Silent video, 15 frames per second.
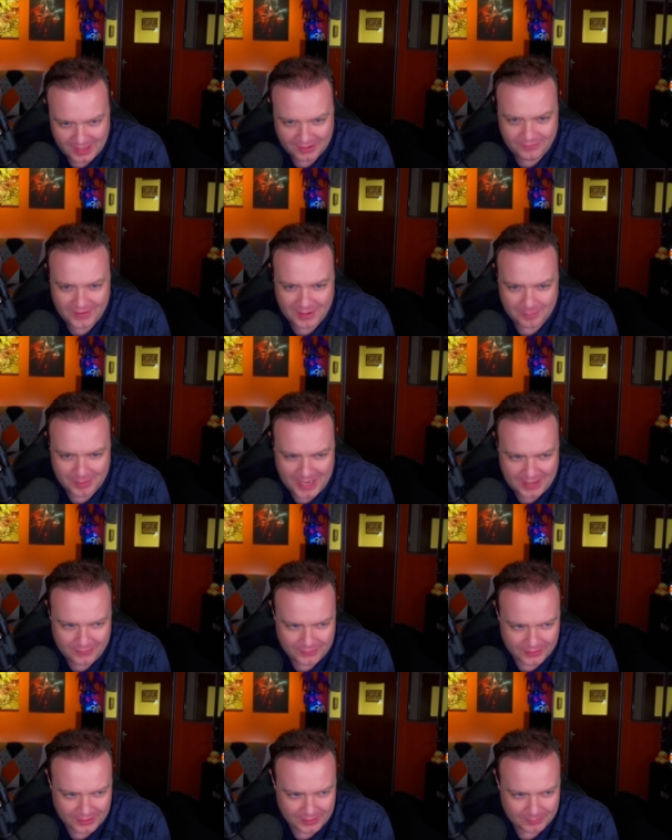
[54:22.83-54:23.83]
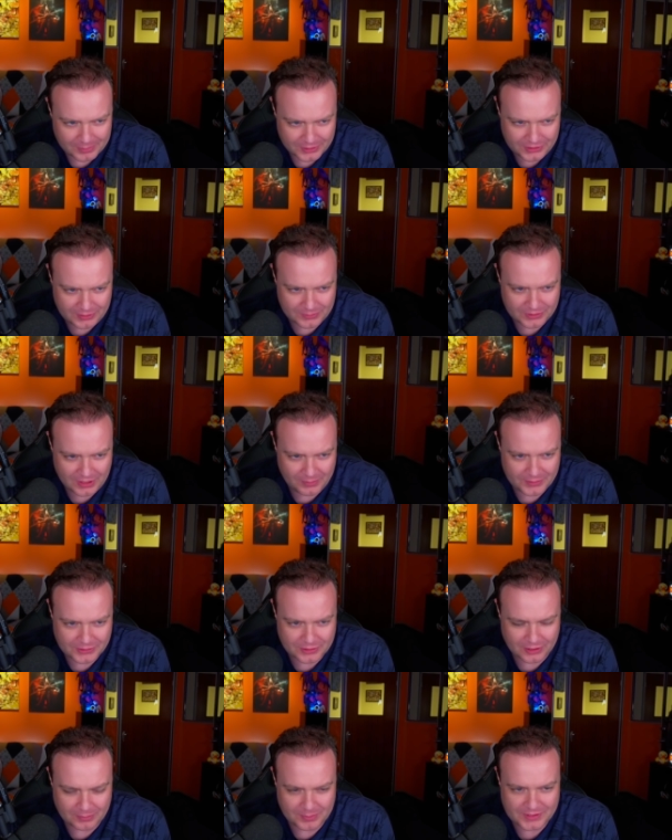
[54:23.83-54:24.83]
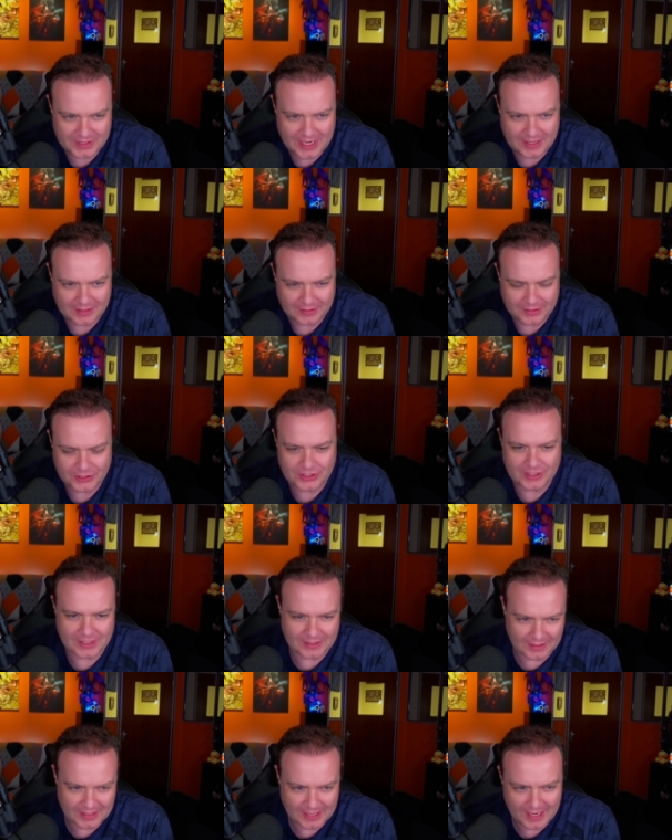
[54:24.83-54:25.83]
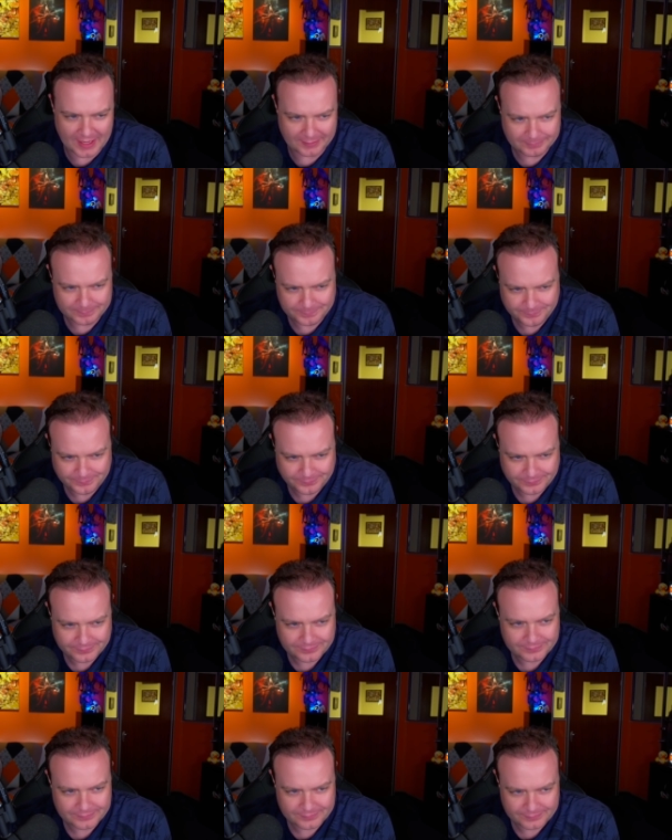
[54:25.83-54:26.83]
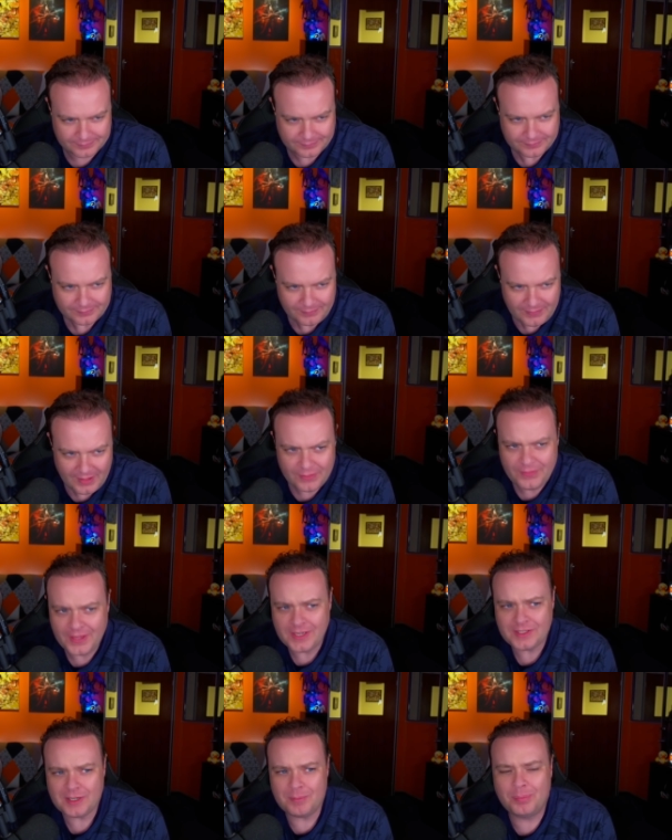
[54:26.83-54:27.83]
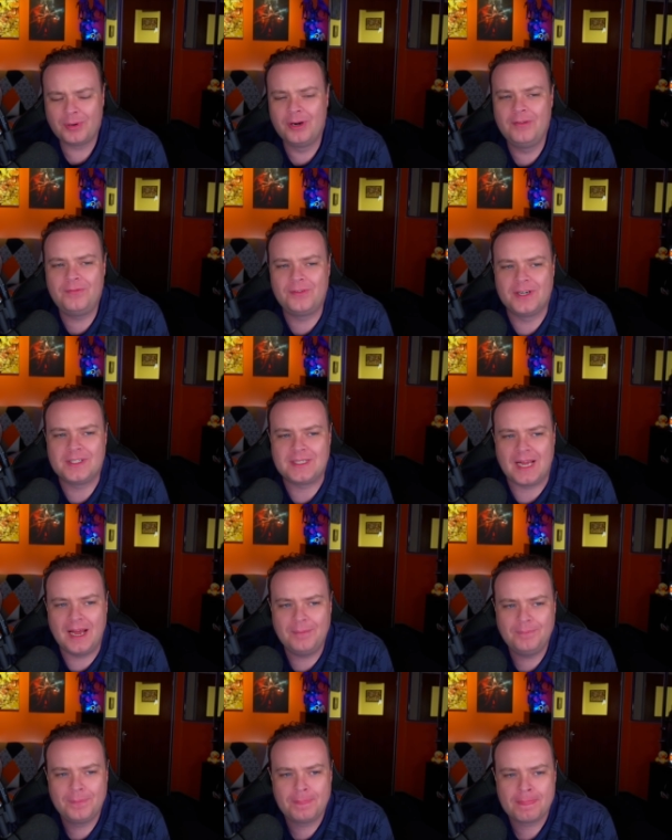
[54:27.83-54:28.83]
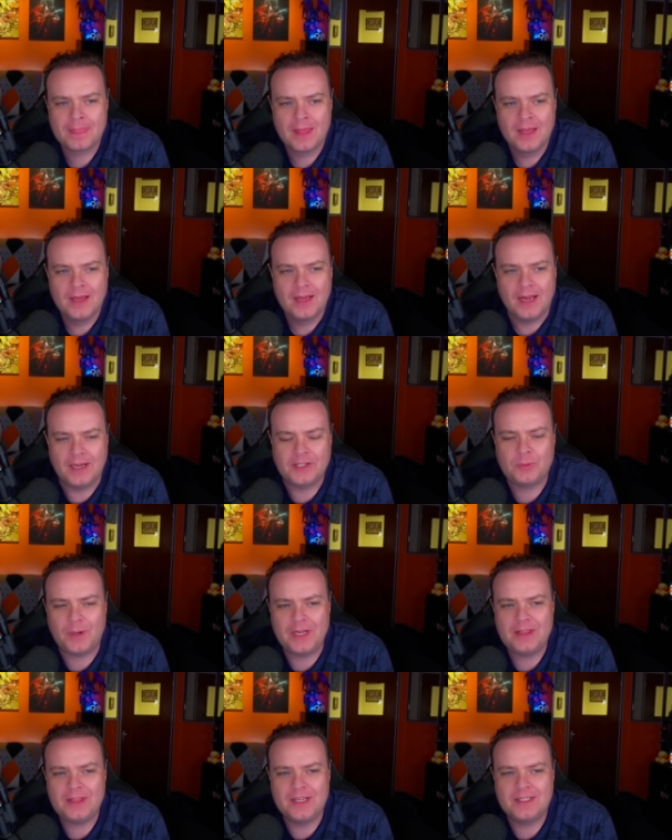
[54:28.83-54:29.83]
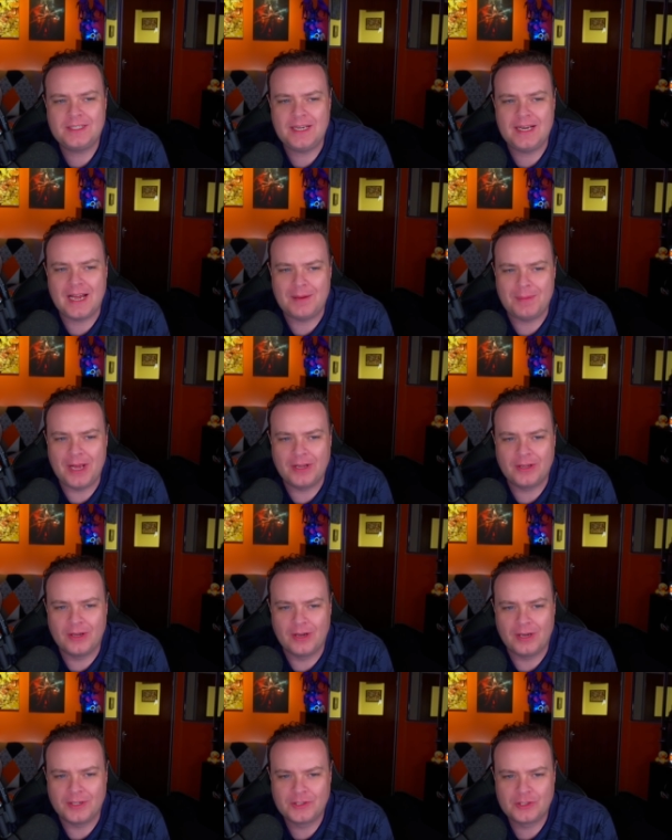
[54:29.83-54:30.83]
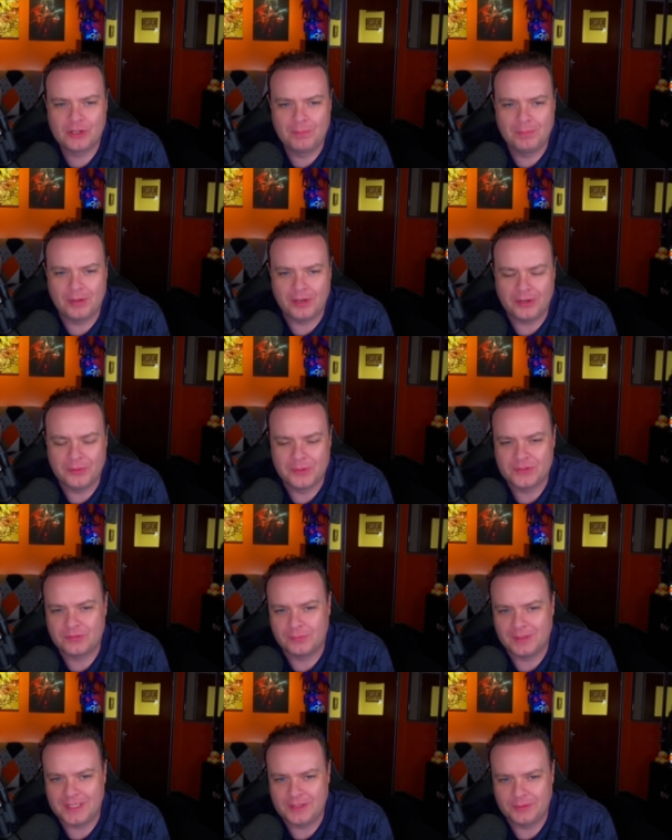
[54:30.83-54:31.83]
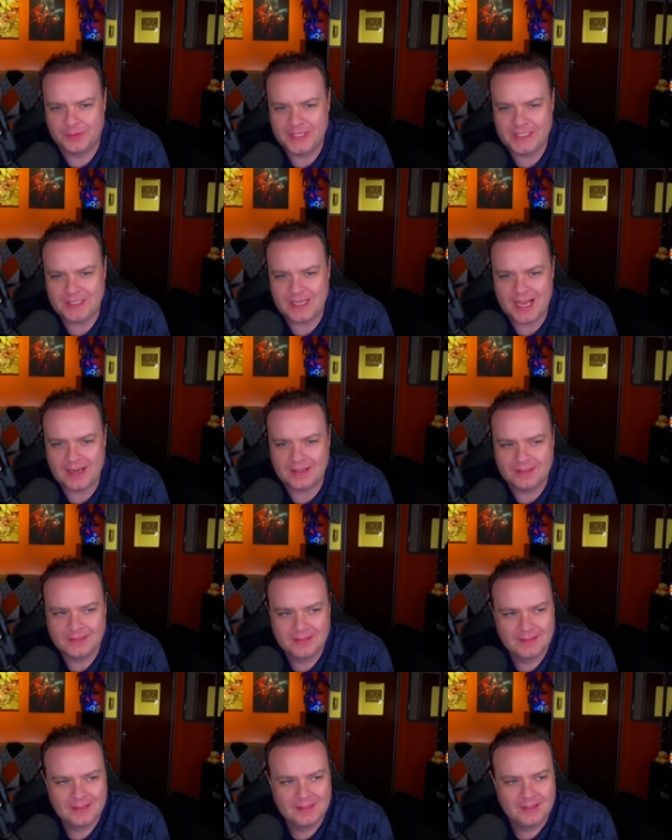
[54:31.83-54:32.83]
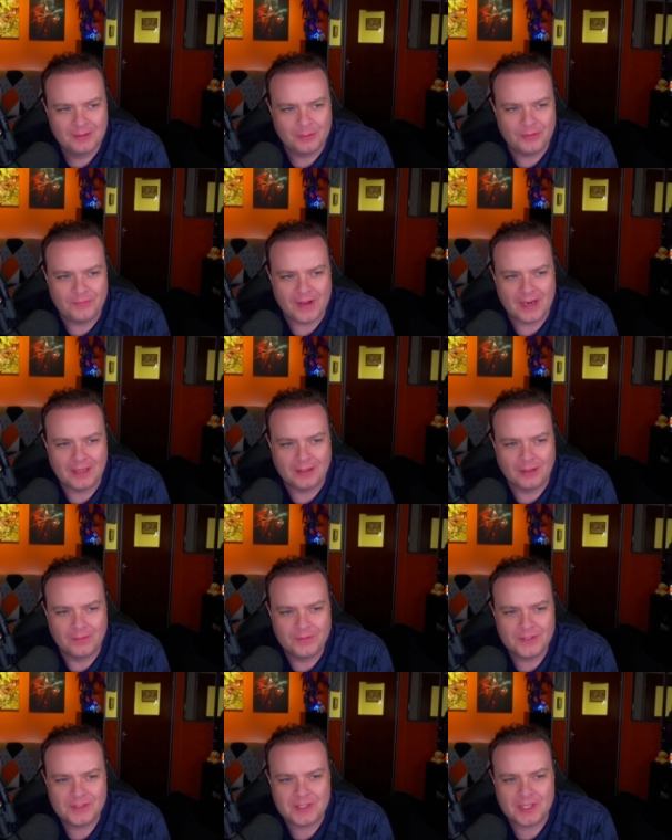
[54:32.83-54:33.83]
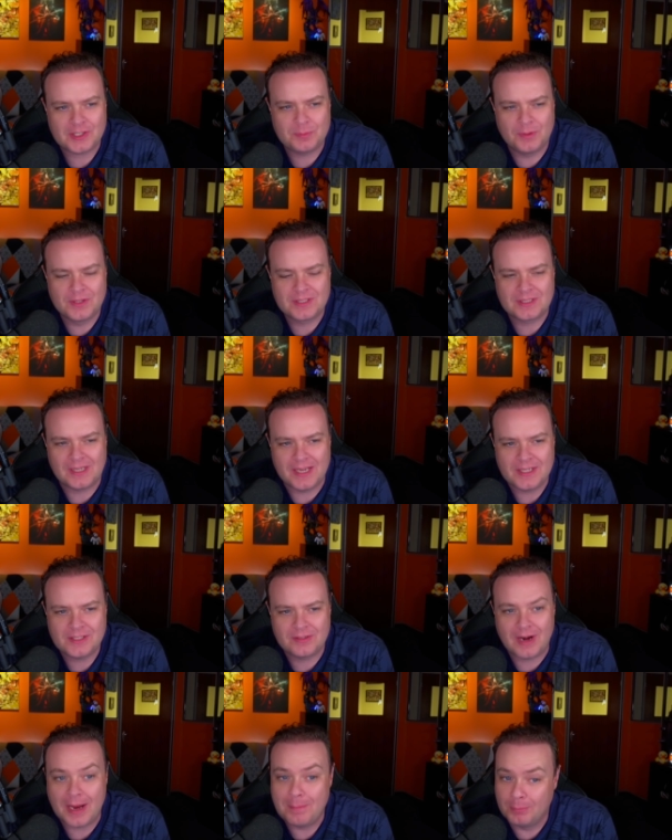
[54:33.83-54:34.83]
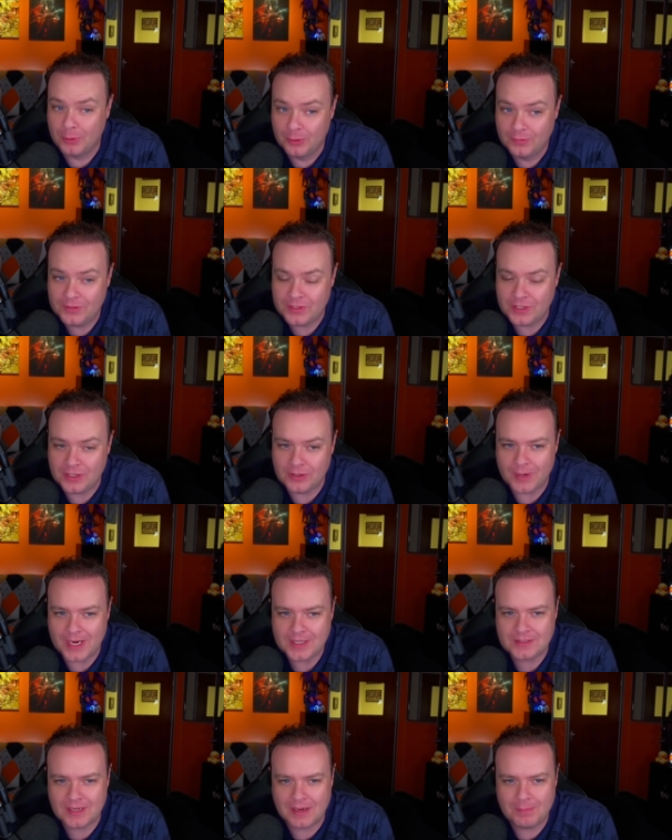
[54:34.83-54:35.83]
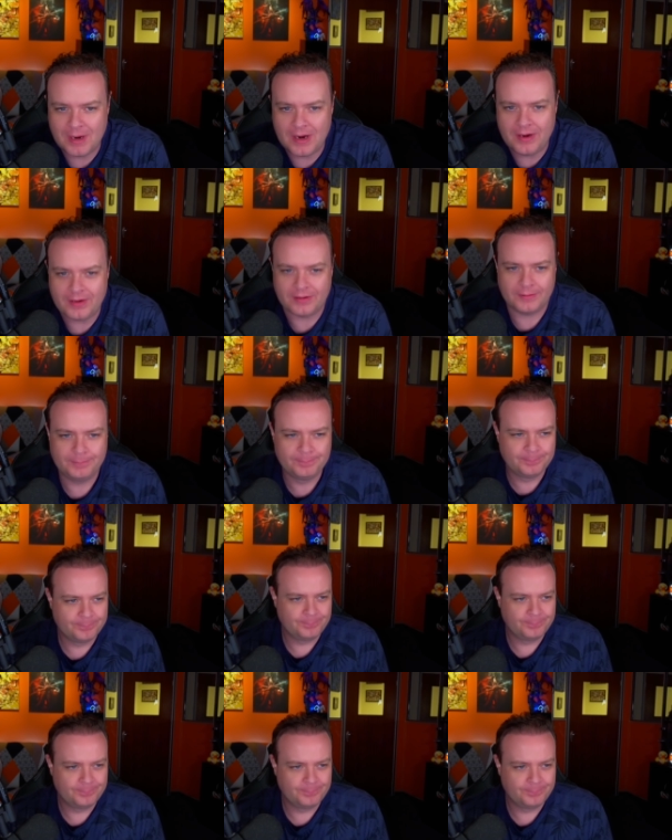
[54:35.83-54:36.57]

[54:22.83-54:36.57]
I felt bad for her, but she was always good at pretending that she didn't care. Things improved for a time. In 2013, I met a girl on Tumblr who was from Louisiana. We fell in love, and 6 months later, I moved to the US and I married her.